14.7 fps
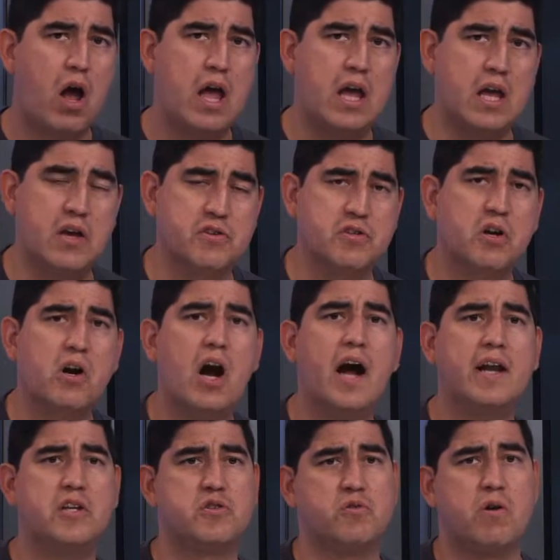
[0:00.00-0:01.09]
is our
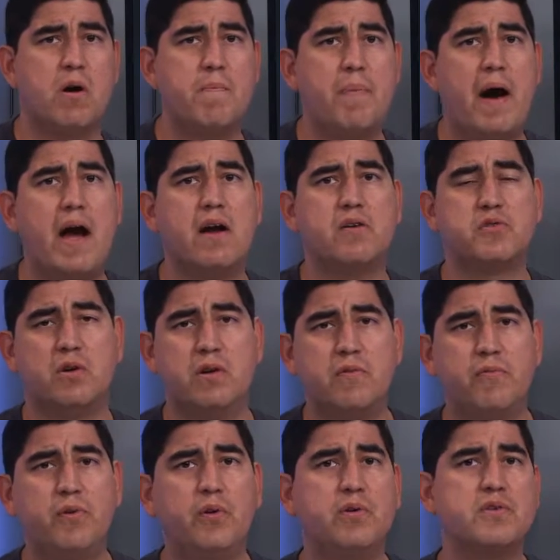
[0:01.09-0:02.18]
audience or our buyers, our
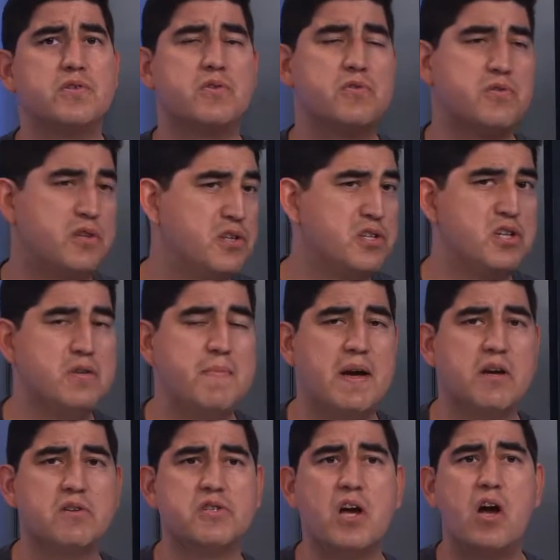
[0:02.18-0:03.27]
influencers, or decision
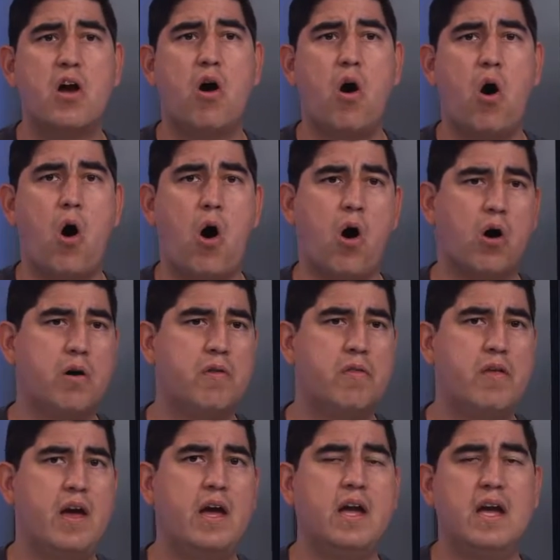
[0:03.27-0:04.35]
makers, are
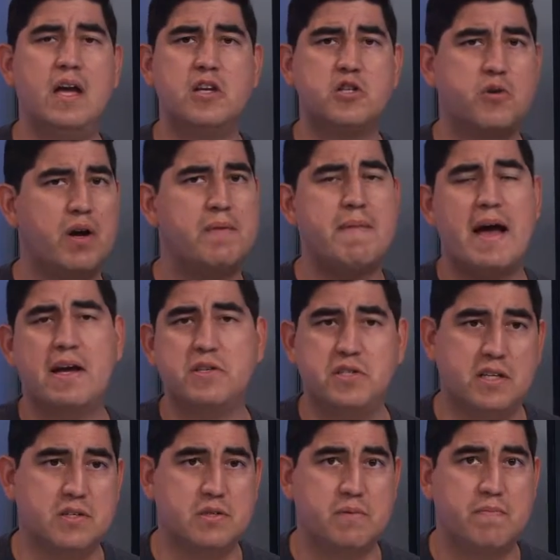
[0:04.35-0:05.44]
they in trade
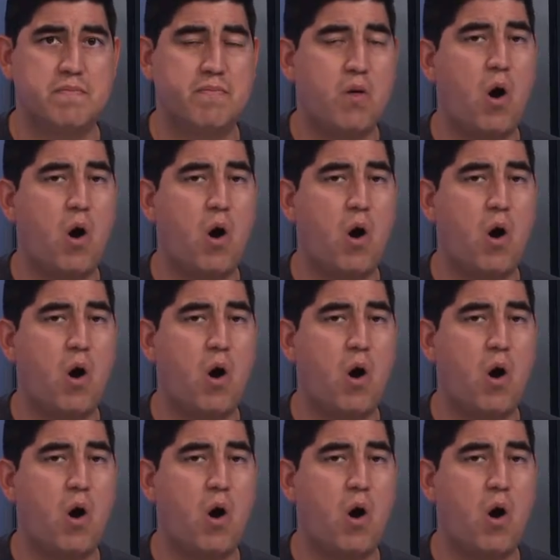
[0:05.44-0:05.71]
magazines?